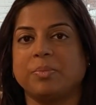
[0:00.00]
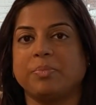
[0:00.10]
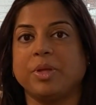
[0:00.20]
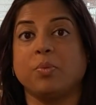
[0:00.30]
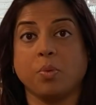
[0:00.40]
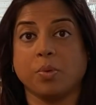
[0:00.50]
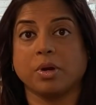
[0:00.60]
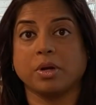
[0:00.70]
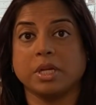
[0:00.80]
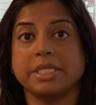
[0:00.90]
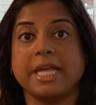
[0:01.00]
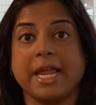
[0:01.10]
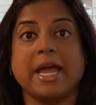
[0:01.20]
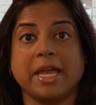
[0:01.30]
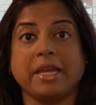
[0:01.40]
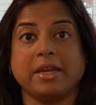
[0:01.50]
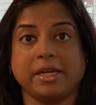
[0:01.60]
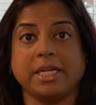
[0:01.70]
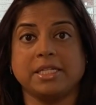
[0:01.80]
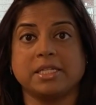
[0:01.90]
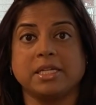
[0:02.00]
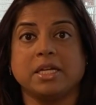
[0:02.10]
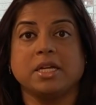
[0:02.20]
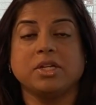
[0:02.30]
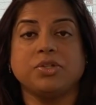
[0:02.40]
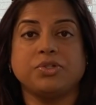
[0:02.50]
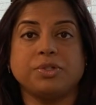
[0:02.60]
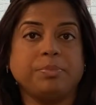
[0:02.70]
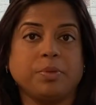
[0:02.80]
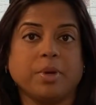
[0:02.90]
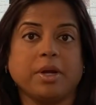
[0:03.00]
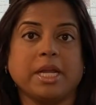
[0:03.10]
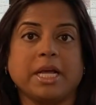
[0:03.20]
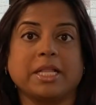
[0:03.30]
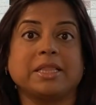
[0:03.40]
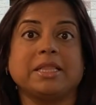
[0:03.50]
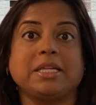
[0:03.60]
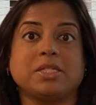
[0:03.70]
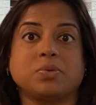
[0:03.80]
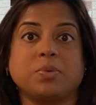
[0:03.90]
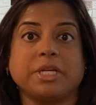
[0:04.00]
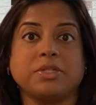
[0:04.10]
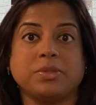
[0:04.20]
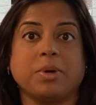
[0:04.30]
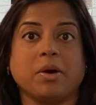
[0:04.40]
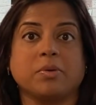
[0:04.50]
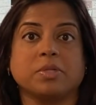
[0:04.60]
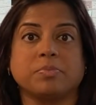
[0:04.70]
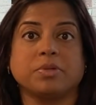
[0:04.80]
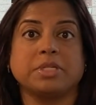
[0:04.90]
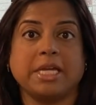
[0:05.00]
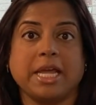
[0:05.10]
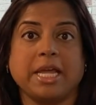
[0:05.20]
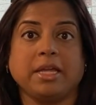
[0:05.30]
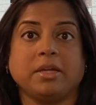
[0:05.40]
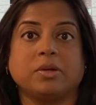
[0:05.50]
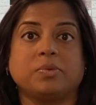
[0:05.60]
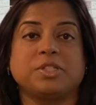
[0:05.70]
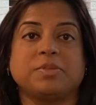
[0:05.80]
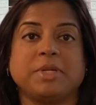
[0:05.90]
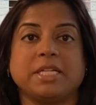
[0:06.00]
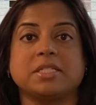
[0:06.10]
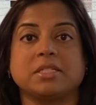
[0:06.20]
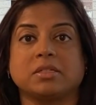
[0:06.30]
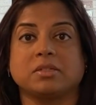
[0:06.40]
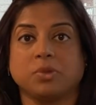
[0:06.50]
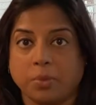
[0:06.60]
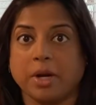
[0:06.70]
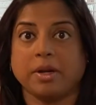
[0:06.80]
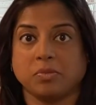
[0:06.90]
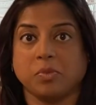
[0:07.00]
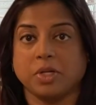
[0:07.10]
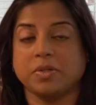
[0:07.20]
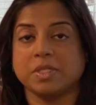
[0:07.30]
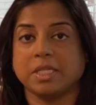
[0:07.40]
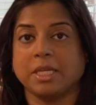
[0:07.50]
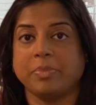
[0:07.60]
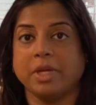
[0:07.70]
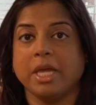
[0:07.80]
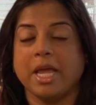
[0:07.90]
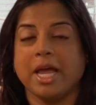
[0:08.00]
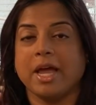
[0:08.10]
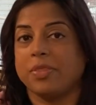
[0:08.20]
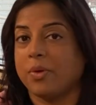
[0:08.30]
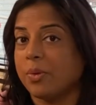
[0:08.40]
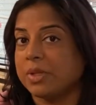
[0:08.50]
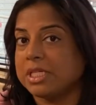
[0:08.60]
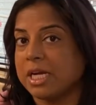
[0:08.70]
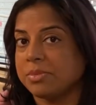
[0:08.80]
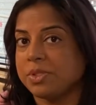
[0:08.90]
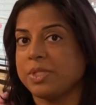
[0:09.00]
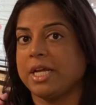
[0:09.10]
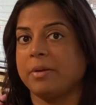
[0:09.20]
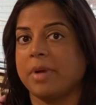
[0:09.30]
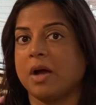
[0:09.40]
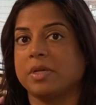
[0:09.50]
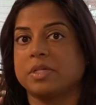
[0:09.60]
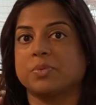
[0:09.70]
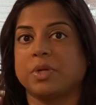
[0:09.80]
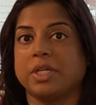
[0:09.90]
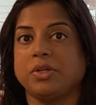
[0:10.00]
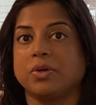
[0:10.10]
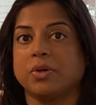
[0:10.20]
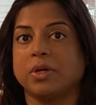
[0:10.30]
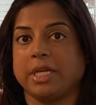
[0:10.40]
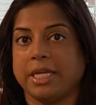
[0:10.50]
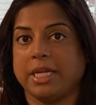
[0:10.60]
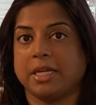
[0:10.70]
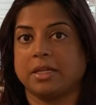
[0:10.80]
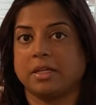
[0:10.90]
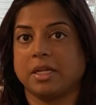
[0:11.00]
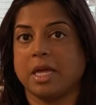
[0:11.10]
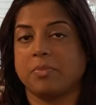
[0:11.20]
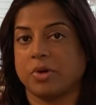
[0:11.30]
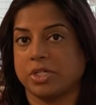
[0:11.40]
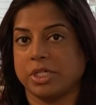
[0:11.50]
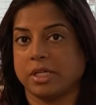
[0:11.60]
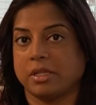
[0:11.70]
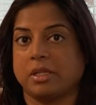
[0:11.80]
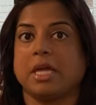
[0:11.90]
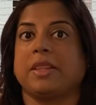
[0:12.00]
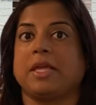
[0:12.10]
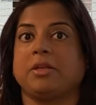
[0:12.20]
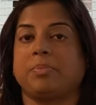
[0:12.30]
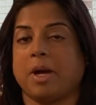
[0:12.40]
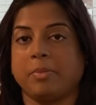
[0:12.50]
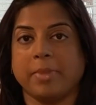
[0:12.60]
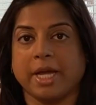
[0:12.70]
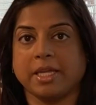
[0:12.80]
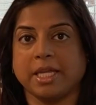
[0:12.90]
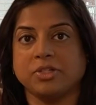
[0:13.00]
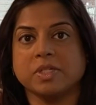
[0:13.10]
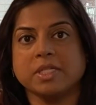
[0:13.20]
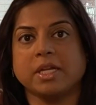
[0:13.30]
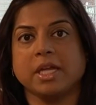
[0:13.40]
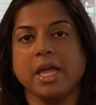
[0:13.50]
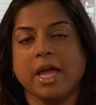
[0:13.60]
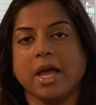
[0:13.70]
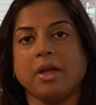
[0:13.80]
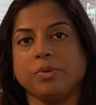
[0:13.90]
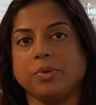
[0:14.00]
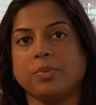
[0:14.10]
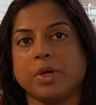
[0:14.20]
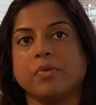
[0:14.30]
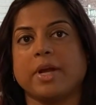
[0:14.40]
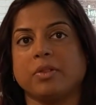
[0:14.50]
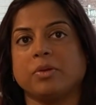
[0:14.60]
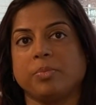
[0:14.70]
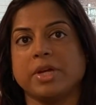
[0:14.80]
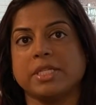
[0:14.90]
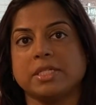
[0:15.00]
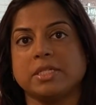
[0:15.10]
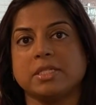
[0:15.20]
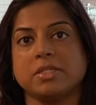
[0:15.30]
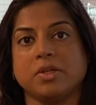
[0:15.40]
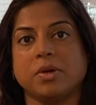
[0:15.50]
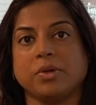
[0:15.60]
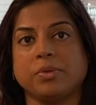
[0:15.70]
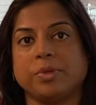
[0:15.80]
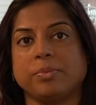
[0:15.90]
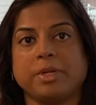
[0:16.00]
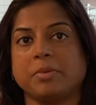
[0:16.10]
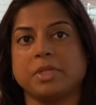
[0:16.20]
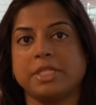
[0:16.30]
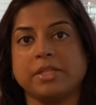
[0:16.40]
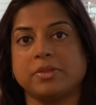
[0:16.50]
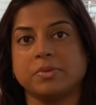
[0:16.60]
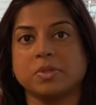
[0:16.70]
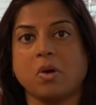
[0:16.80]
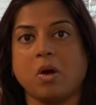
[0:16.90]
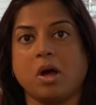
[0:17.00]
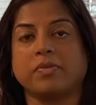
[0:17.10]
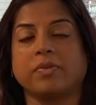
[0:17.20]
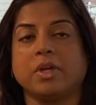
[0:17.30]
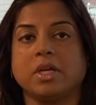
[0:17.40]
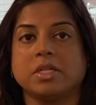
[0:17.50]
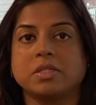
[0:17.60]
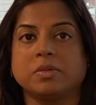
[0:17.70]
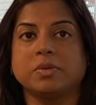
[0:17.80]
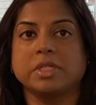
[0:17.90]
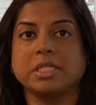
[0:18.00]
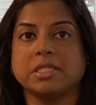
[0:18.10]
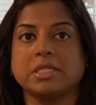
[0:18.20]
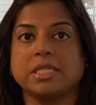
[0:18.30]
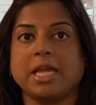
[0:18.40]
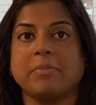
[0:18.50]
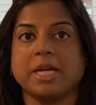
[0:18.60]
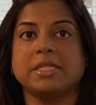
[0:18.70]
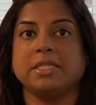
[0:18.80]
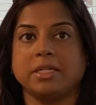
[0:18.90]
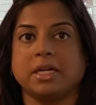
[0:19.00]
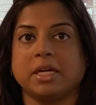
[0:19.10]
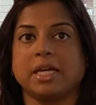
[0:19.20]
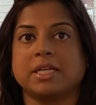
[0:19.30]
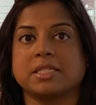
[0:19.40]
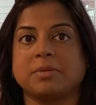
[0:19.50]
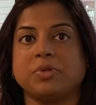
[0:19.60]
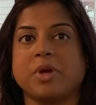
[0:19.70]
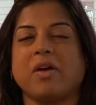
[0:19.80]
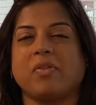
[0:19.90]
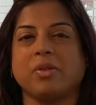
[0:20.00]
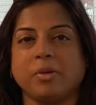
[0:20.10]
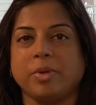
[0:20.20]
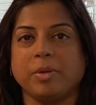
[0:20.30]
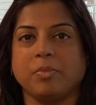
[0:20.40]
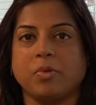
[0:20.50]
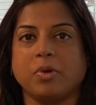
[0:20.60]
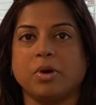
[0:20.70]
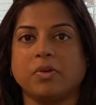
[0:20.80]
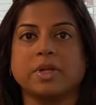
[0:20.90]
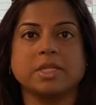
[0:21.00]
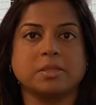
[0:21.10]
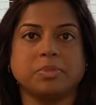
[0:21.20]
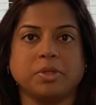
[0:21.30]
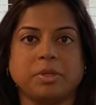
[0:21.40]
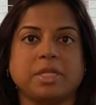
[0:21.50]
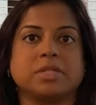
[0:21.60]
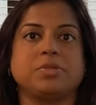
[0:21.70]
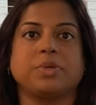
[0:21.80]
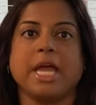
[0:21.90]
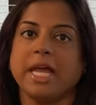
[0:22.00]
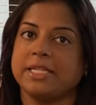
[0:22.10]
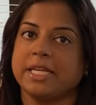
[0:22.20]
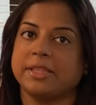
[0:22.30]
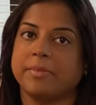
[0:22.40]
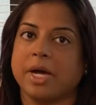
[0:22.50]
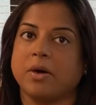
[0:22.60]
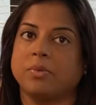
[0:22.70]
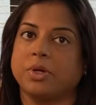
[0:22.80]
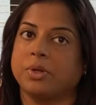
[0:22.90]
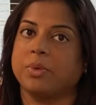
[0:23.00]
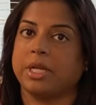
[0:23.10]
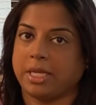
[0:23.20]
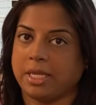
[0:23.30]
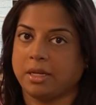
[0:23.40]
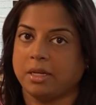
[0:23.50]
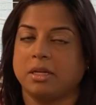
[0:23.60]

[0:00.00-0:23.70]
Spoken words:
be worn day and night. You should be wearing it at least 22 hours per day, which means you wear it when you sleep. The only times you take them out is when you're eating and brushing, and then you pop them back in. Just like how you would wear regular braces, you know, you wouldn't be able to take those off. So this is the same idea, except you have a little bit more flexibility because you can take them out when you want to eat,